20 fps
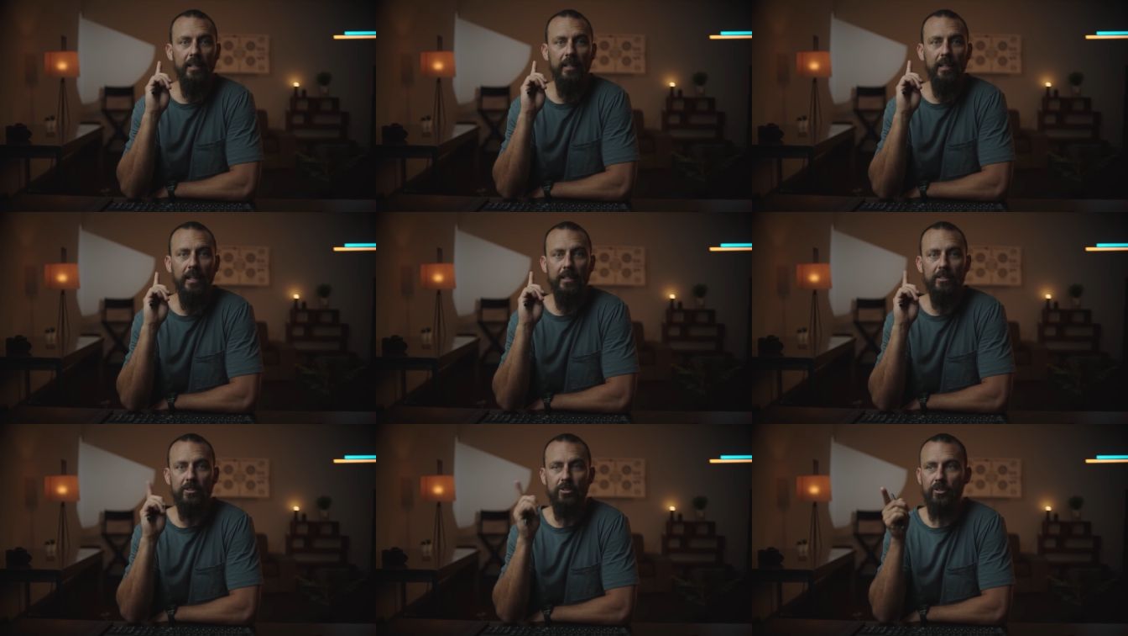
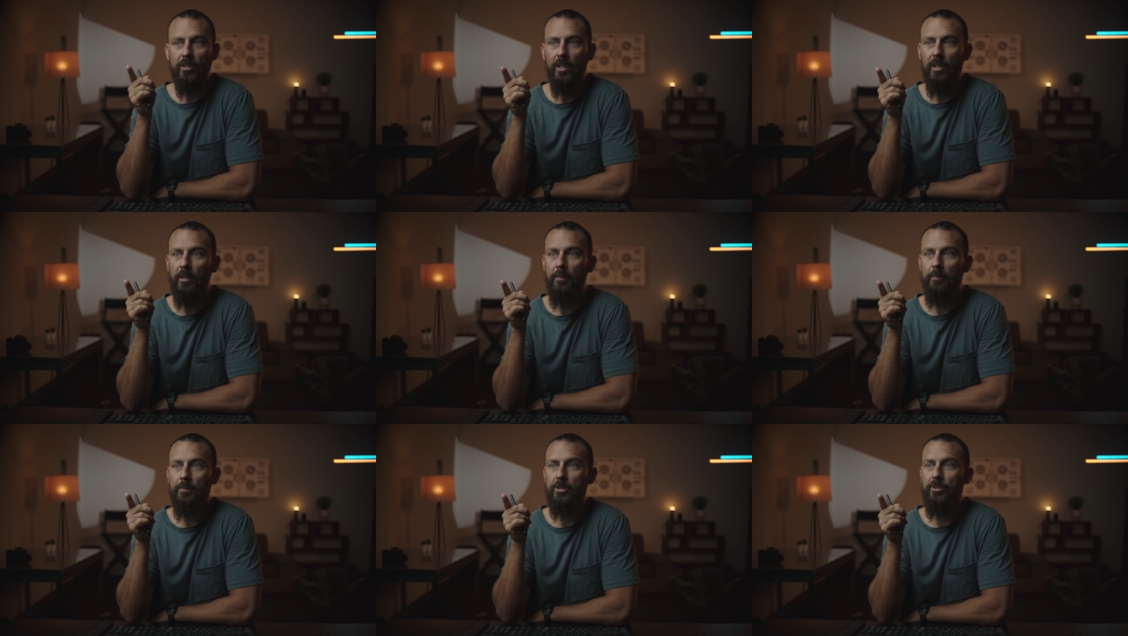let's
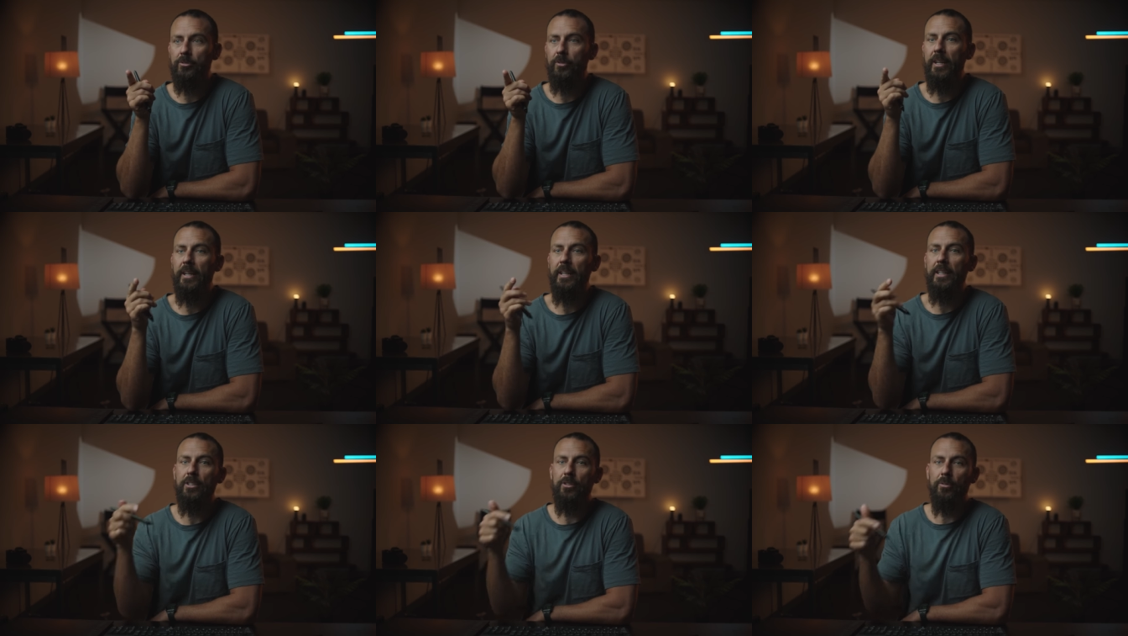jump
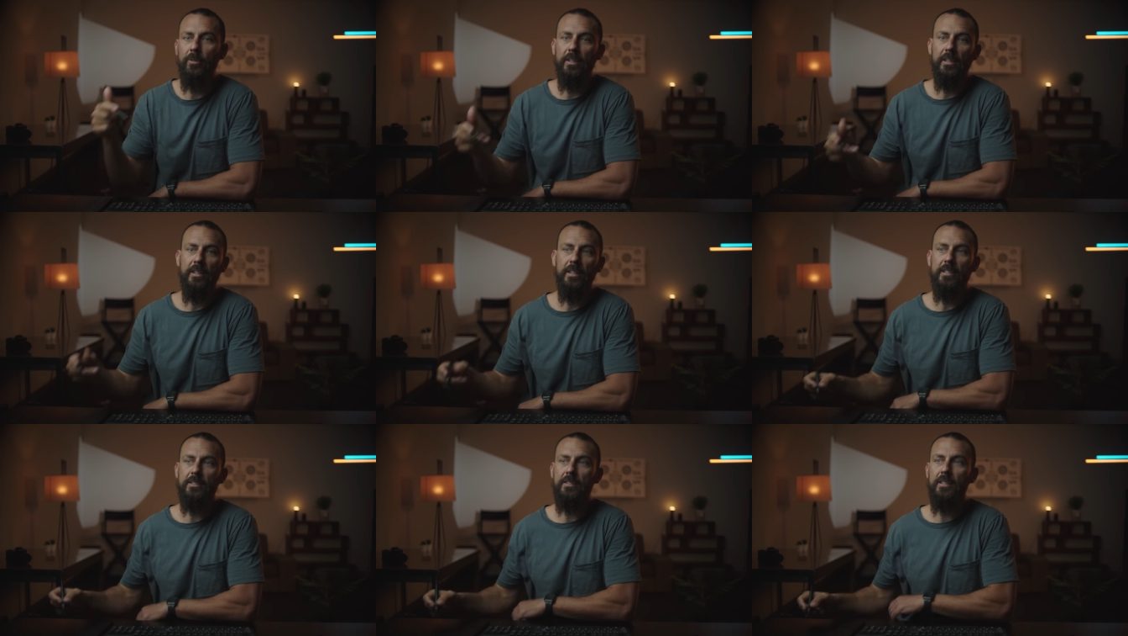straight into
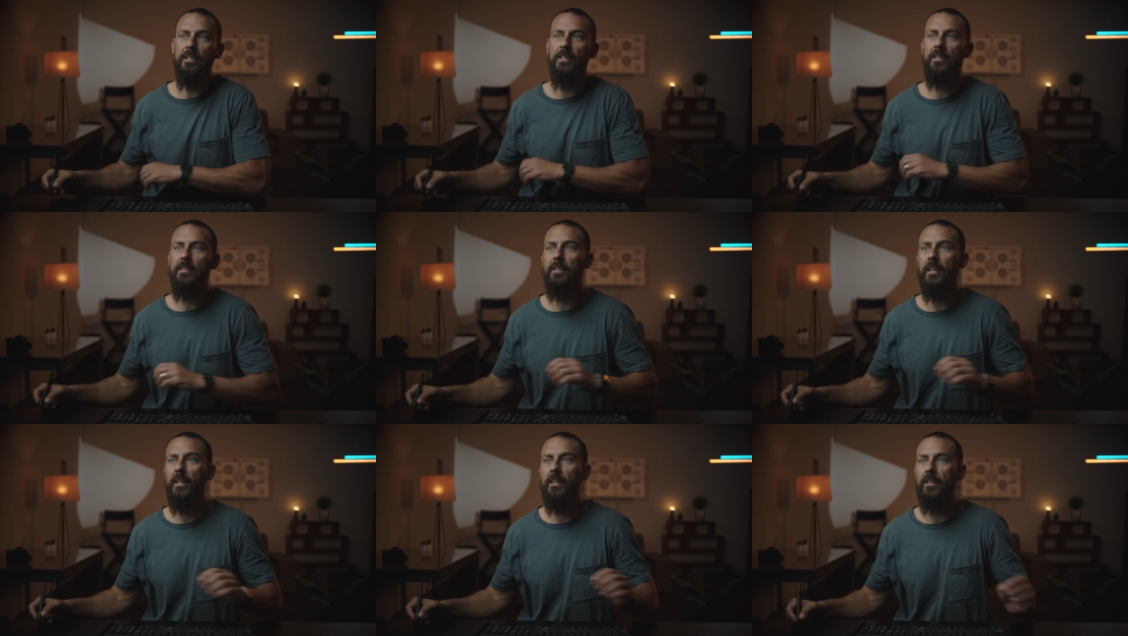it. This
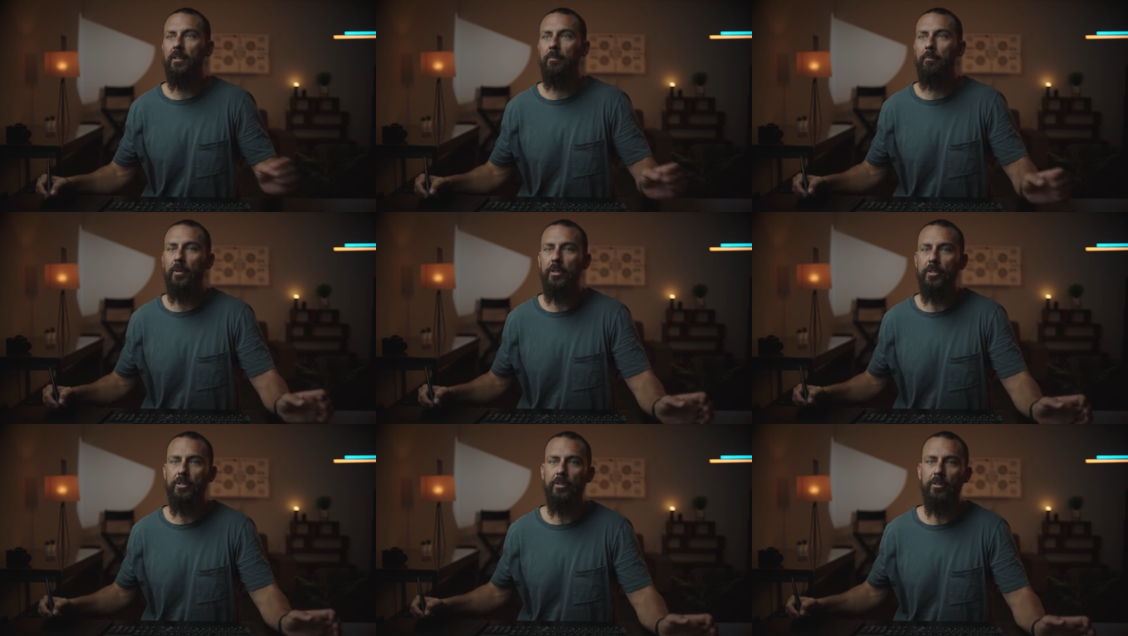is a
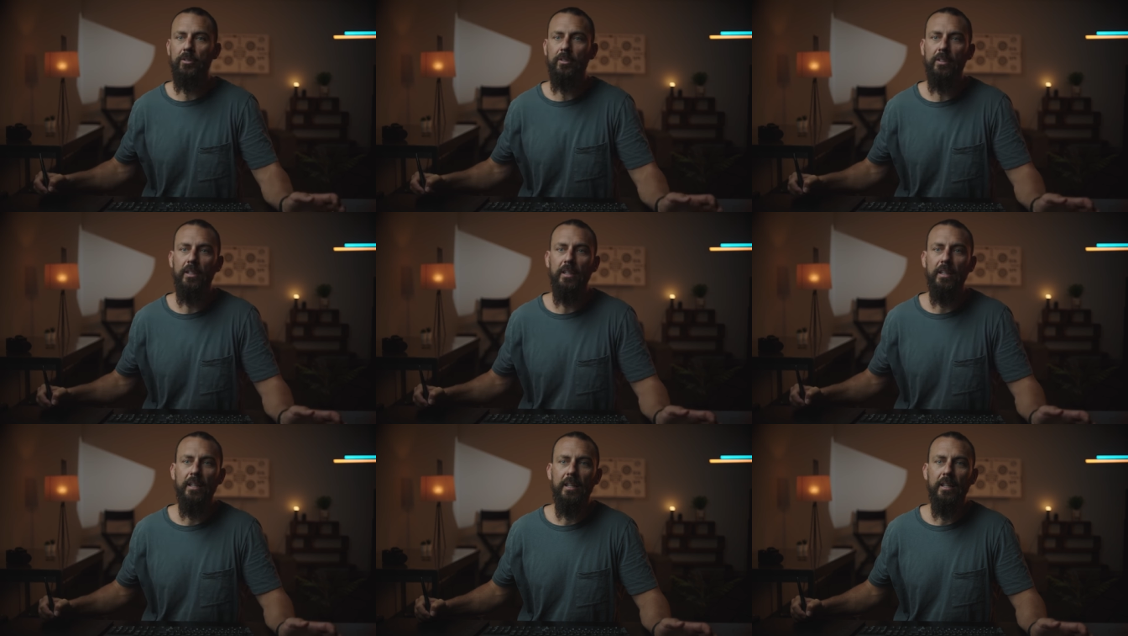commercial